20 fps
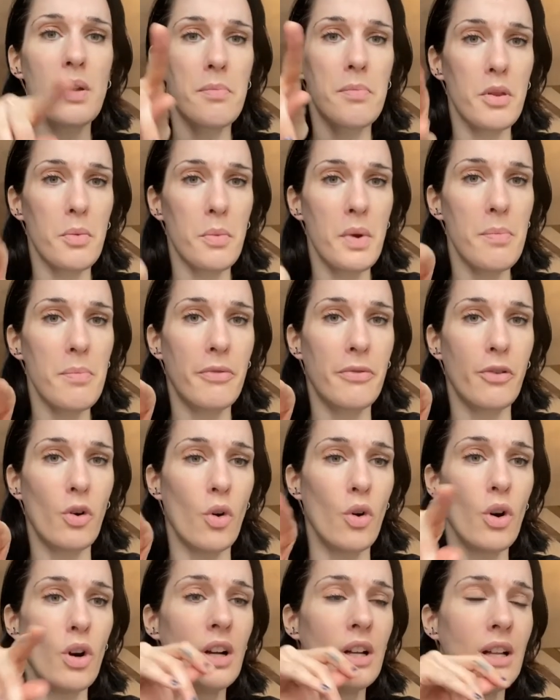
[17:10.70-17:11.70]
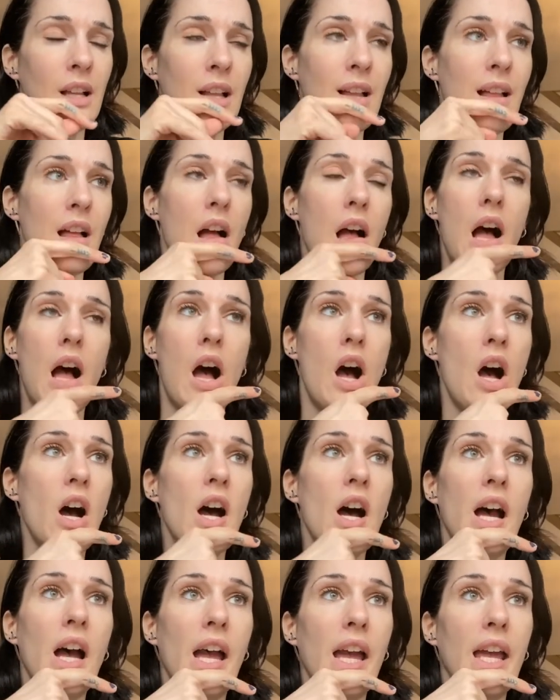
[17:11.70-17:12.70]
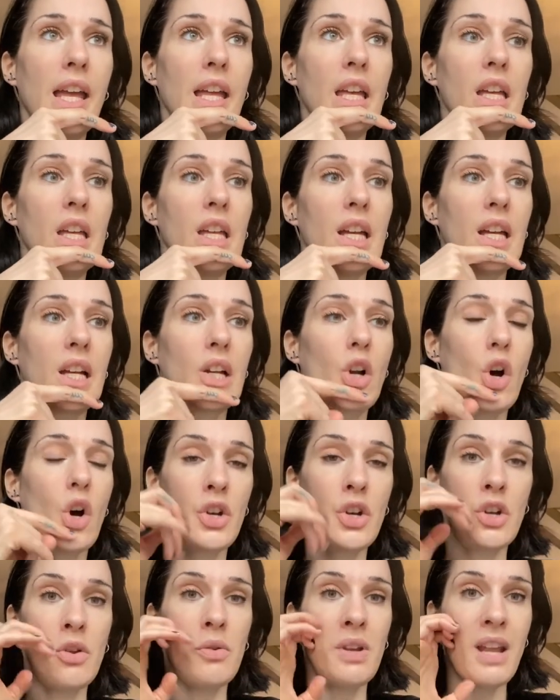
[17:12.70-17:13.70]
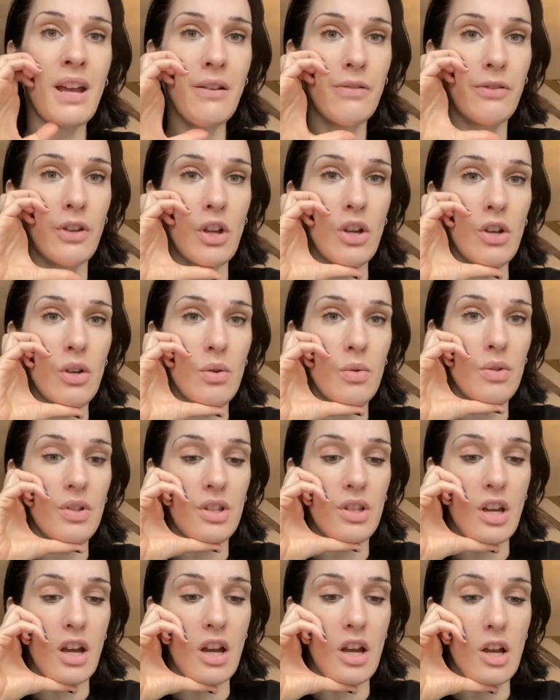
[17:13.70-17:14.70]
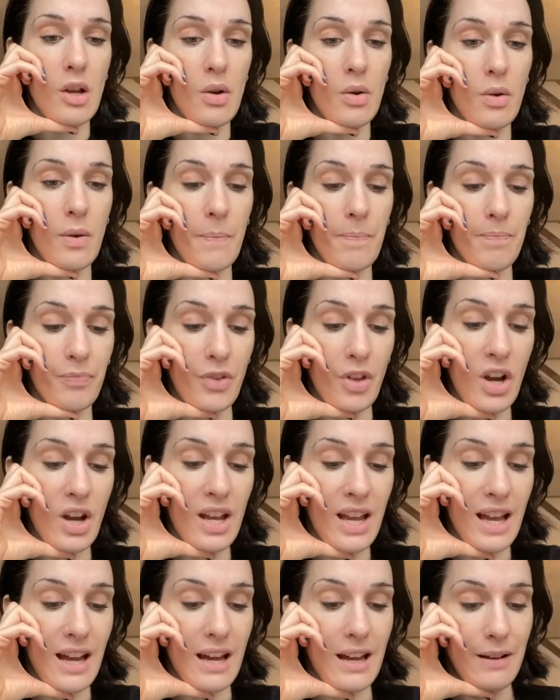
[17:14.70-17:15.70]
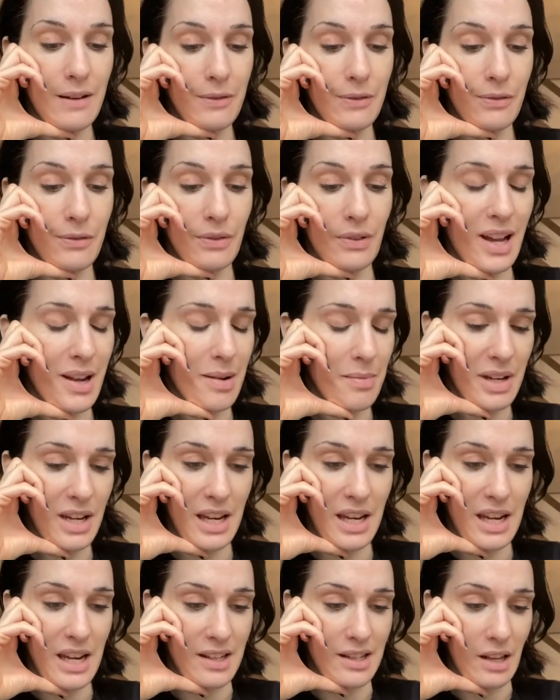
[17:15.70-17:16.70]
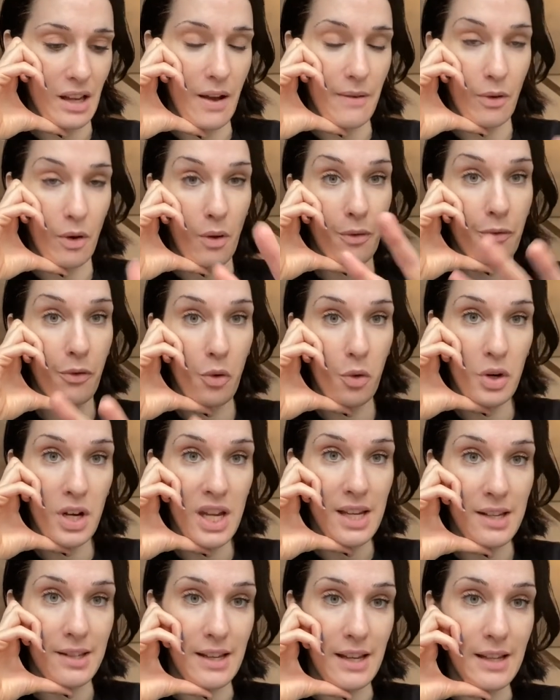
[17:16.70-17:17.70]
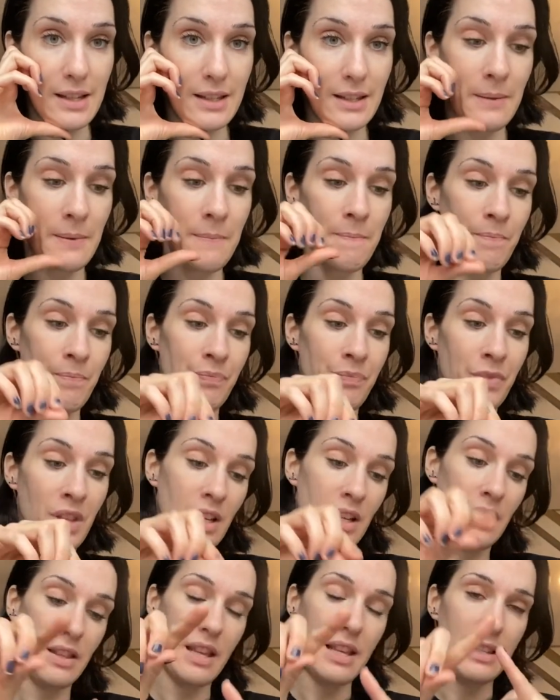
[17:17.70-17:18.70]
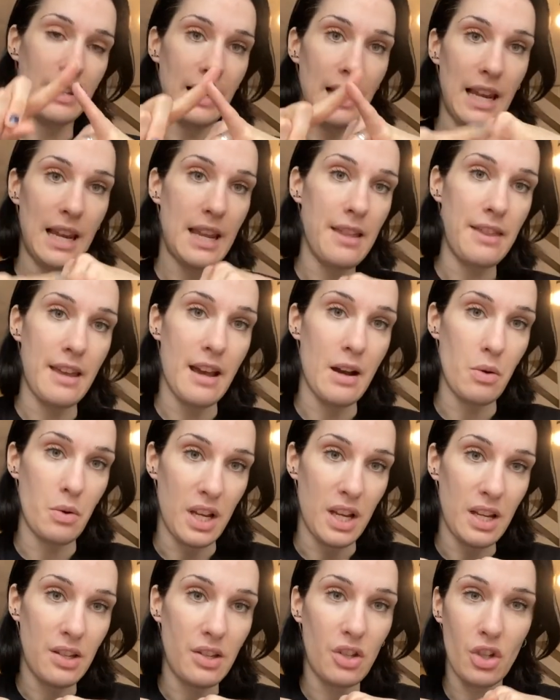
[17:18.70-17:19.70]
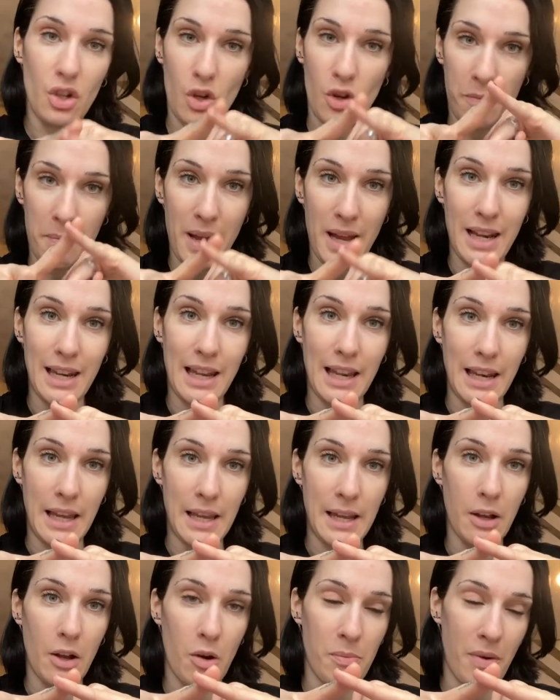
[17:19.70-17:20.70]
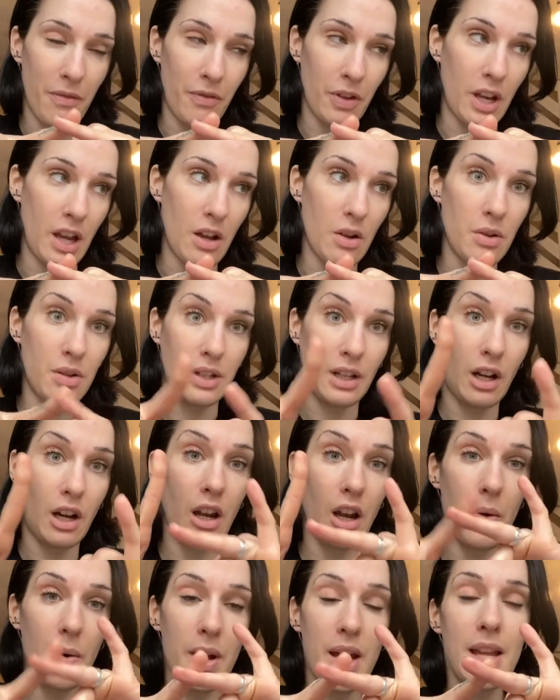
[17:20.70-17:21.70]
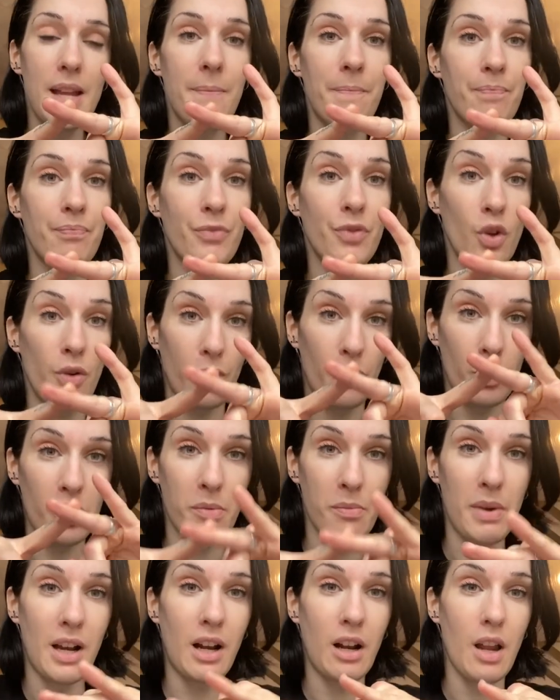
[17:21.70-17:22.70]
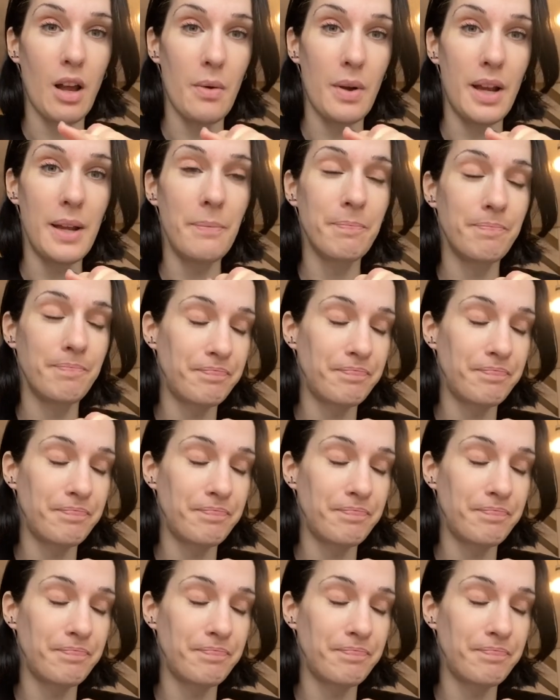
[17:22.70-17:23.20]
week before, I got a new nephew. So I have, how many nieces? I've got 4 nieces. There's Lily, the oldest. You've met Lily on my videos. Chloe, you've also met Chloe.